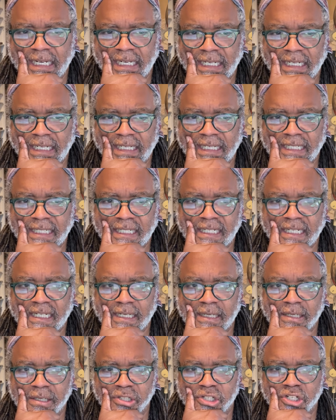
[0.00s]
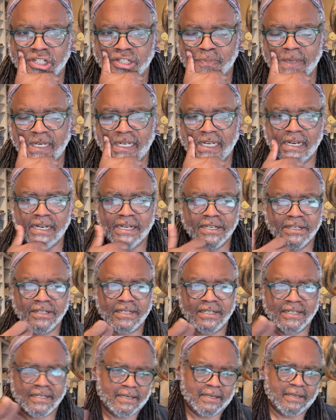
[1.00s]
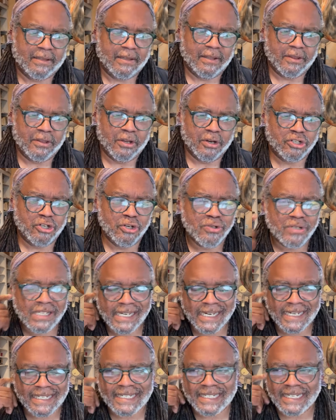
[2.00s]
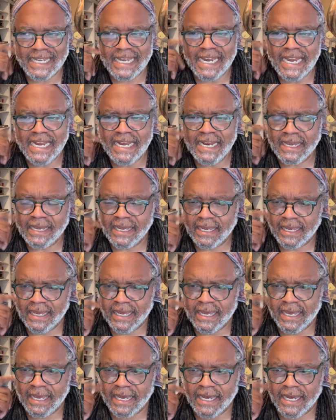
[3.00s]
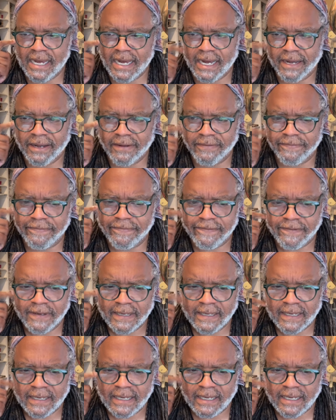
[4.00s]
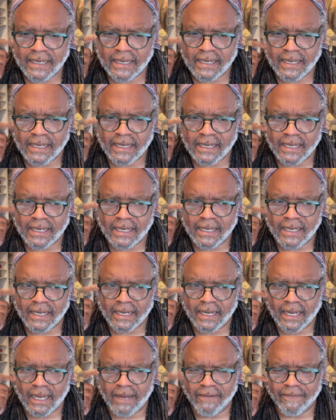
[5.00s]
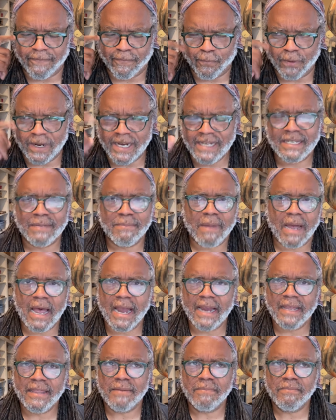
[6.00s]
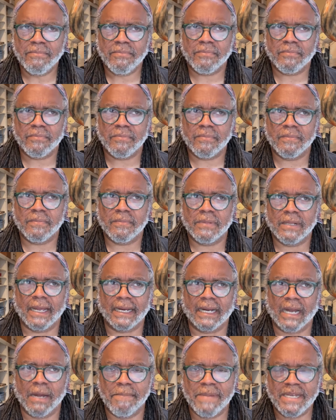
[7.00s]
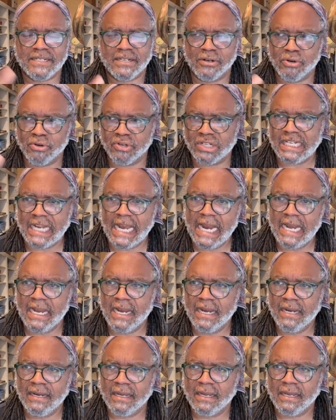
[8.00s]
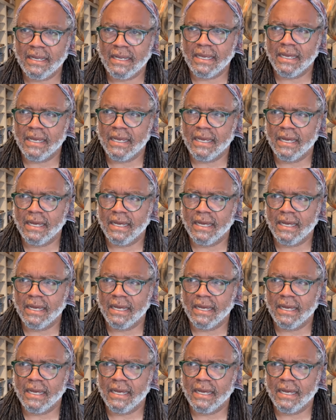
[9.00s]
uh, just because there's usually a seed of of reason behind them, like a misunderstanding.